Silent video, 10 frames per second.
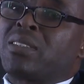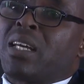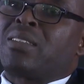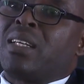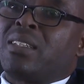
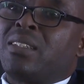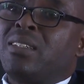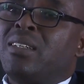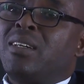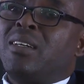started,
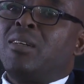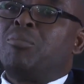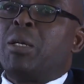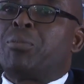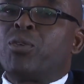
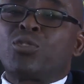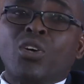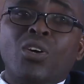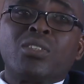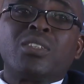people
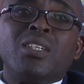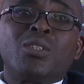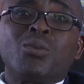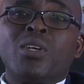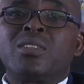thought it
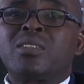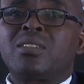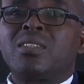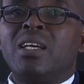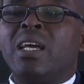was
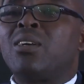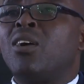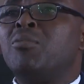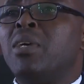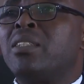a
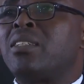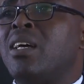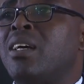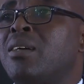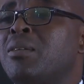government
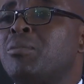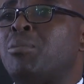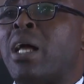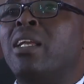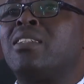
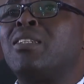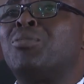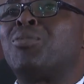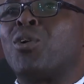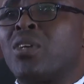palliative
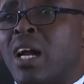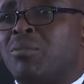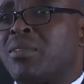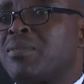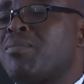program,
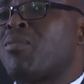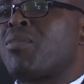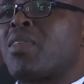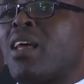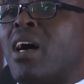
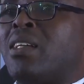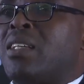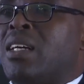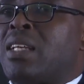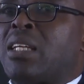and
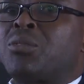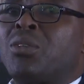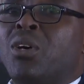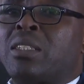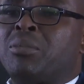that
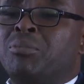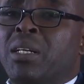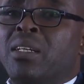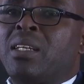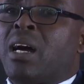was
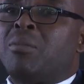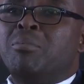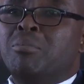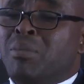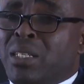playing a
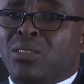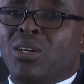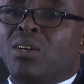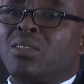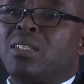major